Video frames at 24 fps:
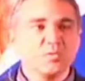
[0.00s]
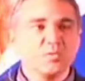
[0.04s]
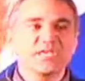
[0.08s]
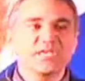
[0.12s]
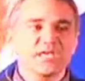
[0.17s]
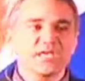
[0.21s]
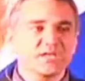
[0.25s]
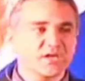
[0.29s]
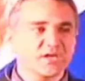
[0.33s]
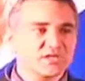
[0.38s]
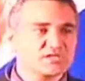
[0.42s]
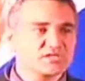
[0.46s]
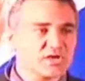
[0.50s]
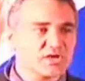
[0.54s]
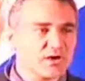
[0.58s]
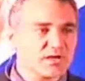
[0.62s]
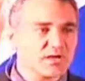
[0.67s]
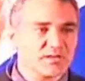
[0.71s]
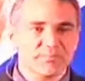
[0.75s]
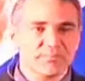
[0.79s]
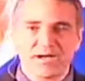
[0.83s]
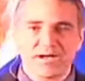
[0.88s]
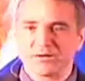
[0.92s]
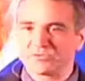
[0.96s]
So we
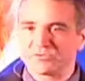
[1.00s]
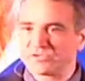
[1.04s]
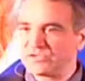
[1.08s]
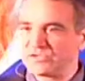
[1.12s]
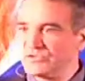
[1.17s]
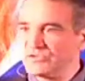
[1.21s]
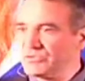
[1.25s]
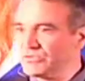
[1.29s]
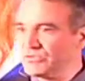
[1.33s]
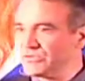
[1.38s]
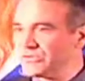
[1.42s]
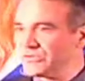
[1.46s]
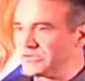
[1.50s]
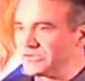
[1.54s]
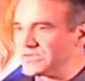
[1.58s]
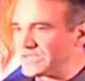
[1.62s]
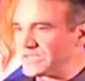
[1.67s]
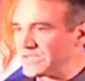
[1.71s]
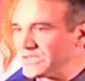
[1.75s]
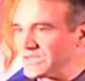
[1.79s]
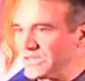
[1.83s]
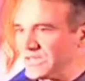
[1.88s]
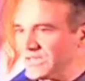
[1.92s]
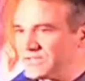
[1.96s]
cannot talk about
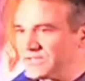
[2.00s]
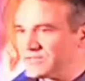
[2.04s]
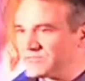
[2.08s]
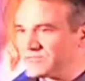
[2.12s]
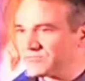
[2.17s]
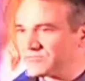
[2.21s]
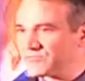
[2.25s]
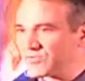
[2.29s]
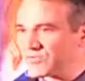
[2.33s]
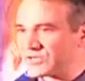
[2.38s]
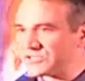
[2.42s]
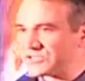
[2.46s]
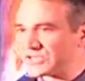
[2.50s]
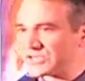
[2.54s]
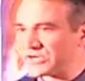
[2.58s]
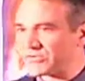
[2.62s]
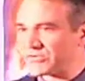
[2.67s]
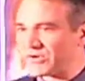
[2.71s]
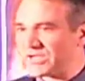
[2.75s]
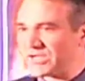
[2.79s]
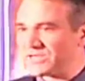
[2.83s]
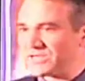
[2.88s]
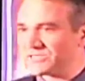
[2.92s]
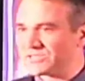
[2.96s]
cure, healing,
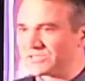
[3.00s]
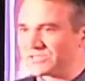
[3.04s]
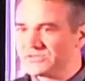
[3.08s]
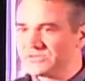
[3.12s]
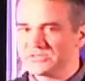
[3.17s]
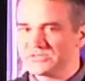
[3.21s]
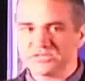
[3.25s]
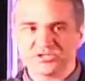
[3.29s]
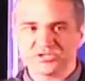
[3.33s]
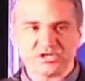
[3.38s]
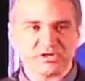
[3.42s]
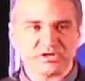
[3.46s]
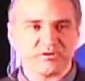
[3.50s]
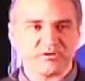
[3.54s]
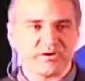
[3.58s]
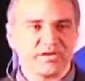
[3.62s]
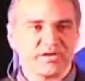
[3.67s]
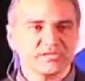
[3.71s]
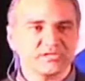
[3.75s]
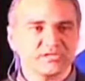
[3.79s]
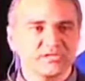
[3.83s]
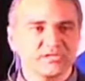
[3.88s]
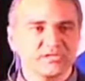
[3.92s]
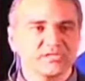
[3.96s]
regeneration,
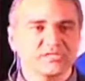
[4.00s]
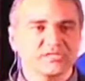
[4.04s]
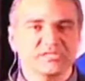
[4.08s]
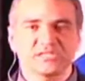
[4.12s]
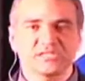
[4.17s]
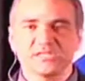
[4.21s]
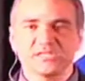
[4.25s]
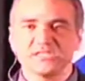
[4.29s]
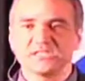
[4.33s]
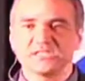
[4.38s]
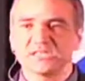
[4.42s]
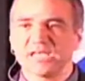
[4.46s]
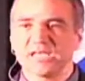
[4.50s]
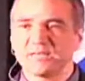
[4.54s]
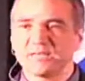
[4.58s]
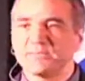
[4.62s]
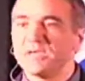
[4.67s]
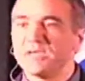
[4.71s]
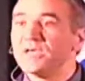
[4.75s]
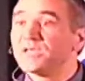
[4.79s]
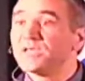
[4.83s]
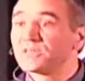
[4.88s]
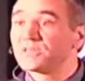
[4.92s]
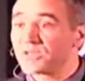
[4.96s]
degeneration,
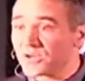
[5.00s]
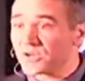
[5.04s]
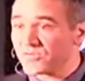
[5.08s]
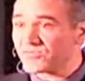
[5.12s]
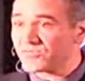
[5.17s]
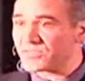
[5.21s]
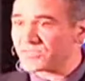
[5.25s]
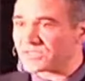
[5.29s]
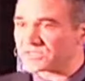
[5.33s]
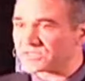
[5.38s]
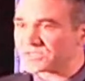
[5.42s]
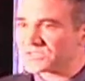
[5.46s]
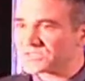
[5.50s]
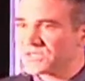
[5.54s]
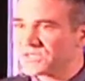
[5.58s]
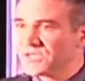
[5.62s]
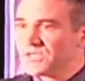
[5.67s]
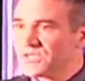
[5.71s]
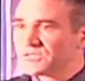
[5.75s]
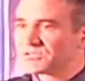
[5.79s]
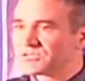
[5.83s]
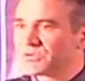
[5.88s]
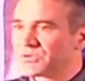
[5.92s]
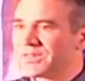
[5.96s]
disease name, none of
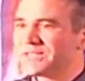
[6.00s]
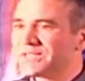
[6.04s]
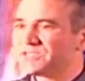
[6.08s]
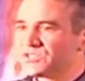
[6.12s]
this.